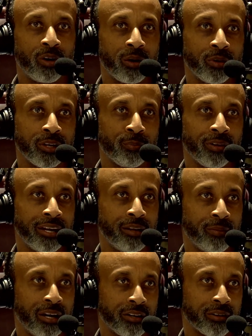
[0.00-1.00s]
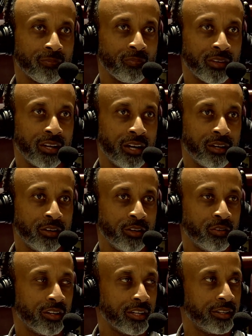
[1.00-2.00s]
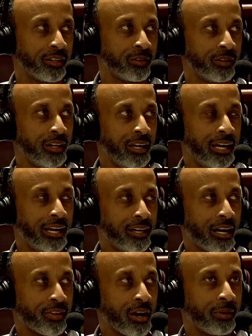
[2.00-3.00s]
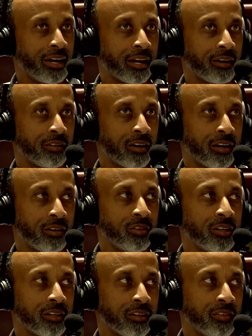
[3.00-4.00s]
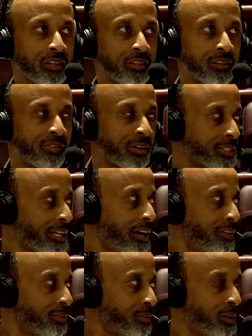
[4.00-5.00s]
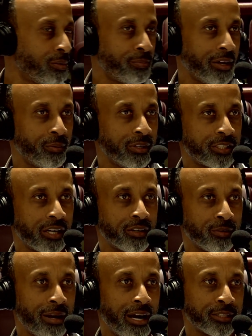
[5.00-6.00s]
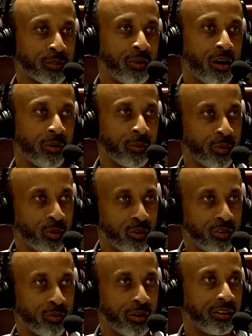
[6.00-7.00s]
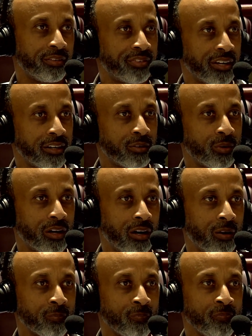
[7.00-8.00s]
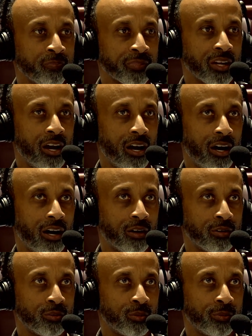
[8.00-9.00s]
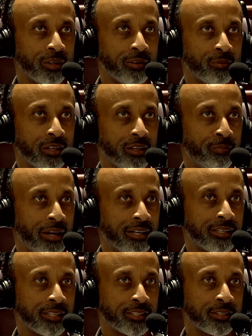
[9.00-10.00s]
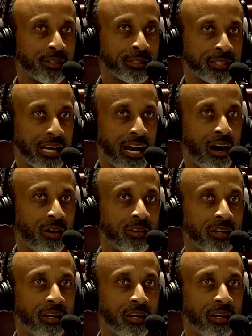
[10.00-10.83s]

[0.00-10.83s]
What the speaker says: point where you're playing better. Yeah, you really do. And I thought we had a really, really good first half. You know, we shared the basketball, we moved, we defended well, we paid attention to the scout.